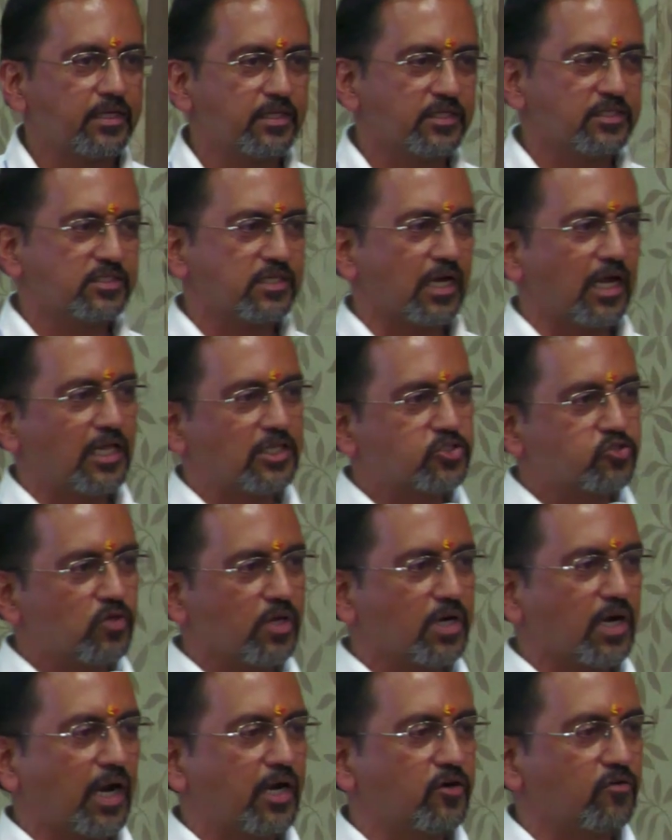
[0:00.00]
this is also a
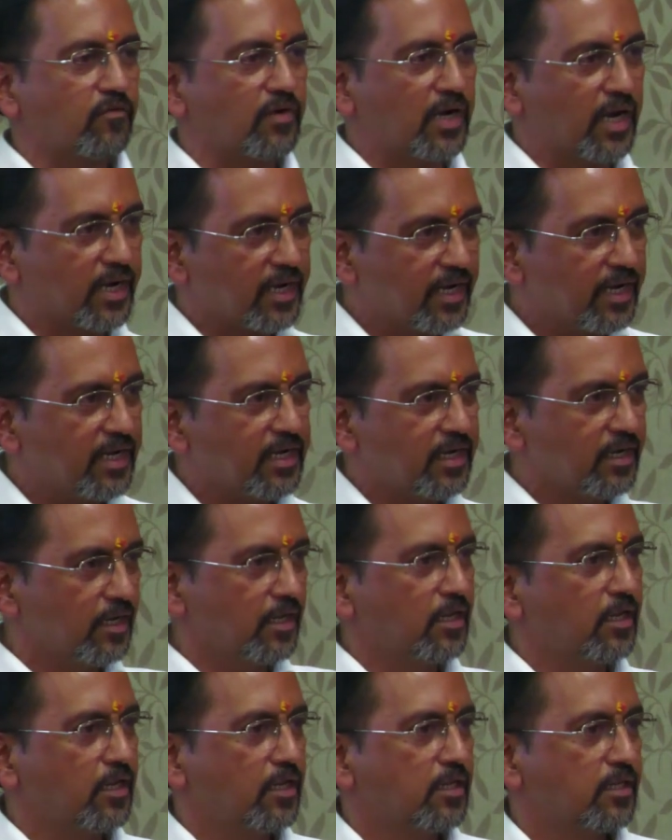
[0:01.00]
kind of learning
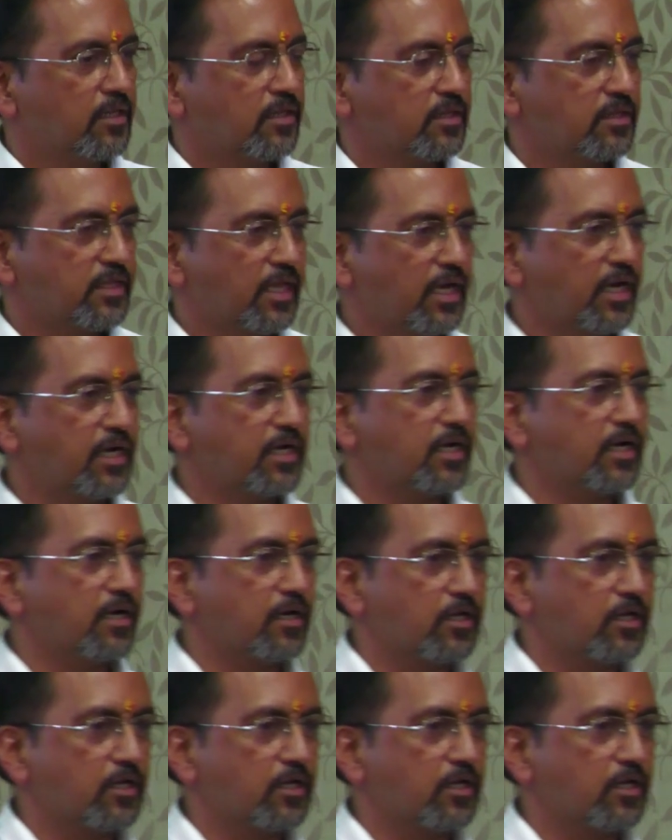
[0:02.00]
that